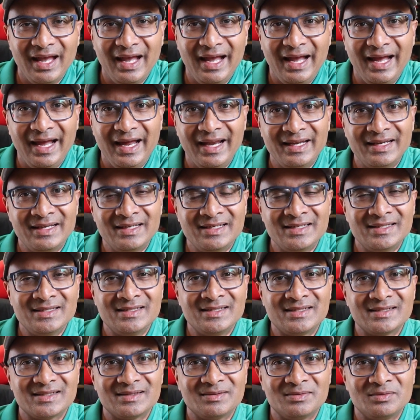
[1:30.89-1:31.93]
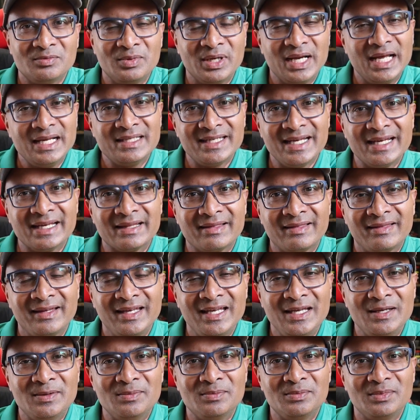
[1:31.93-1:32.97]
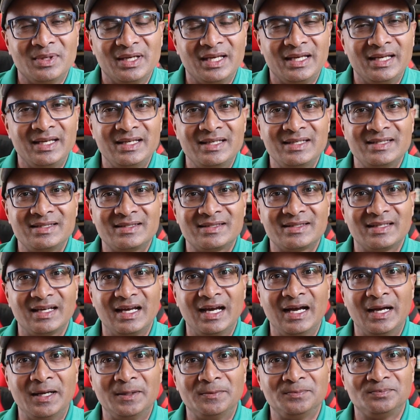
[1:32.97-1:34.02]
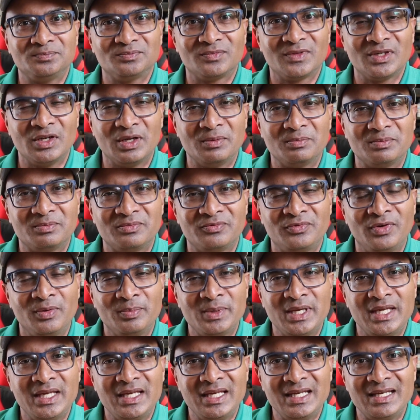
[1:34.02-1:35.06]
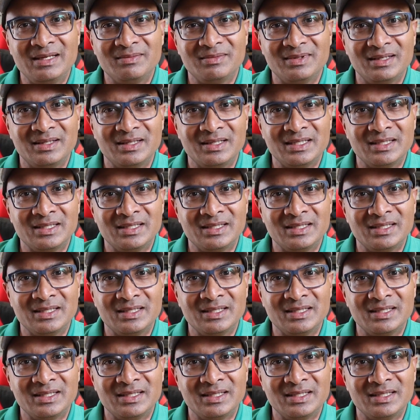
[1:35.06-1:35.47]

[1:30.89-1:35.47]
And when I say a theme is, for me,